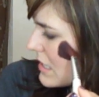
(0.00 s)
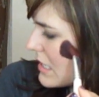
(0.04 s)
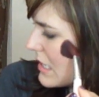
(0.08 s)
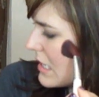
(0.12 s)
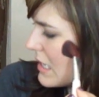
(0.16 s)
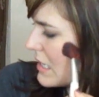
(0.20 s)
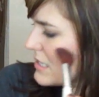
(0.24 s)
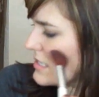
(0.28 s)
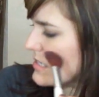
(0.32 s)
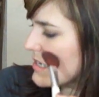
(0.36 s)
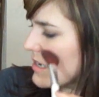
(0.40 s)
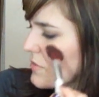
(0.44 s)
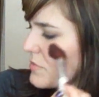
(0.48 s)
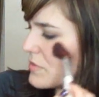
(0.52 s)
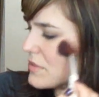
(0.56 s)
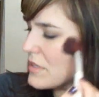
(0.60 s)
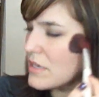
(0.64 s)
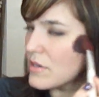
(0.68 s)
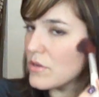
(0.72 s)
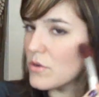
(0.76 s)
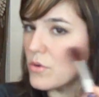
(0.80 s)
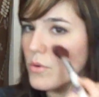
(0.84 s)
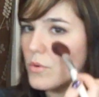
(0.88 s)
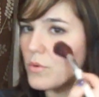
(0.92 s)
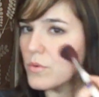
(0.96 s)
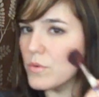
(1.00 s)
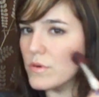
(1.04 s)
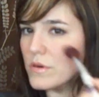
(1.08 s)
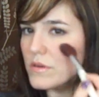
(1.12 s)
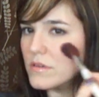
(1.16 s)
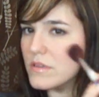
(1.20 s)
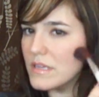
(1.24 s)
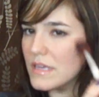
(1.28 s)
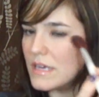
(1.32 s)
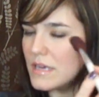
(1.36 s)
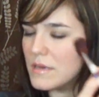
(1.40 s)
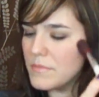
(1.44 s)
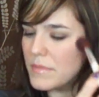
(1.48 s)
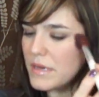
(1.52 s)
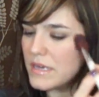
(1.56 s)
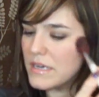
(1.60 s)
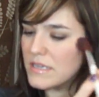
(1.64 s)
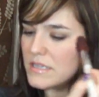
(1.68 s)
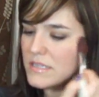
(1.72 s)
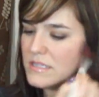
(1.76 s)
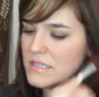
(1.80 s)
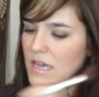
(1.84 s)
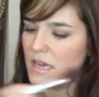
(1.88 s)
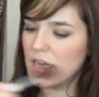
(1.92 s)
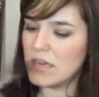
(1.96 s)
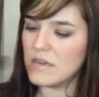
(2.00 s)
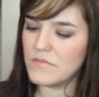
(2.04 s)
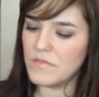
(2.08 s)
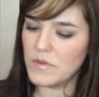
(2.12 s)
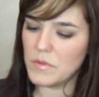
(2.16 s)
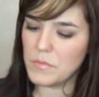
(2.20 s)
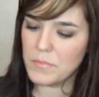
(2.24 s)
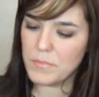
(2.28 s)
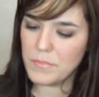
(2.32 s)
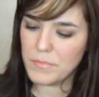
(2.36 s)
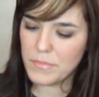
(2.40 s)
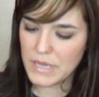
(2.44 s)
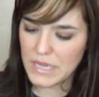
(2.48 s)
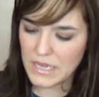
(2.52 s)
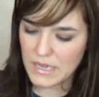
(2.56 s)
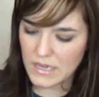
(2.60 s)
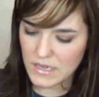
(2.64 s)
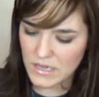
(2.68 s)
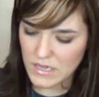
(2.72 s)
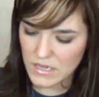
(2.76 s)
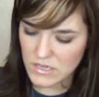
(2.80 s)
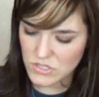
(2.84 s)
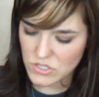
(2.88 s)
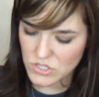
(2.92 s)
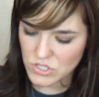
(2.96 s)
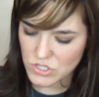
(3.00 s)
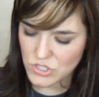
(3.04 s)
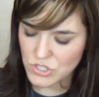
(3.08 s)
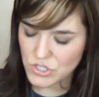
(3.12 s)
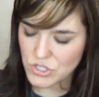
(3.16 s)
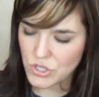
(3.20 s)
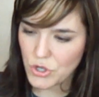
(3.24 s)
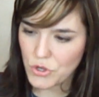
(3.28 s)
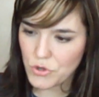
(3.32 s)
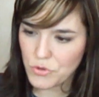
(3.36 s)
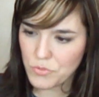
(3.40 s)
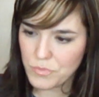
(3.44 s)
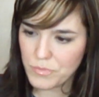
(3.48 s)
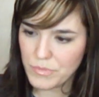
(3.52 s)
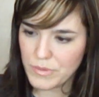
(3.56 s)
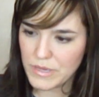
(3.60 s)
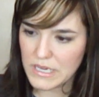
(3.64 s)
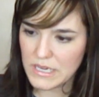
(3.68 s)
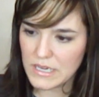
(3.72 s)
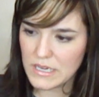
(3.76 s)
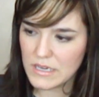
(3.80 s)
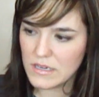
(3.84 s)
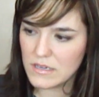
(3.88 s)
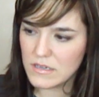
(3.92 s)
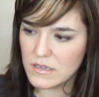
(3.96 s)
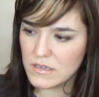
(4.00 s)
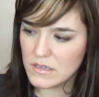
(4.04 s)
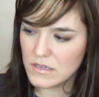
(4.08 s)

it's not really corally, but it's kind of a pinkish, taupey,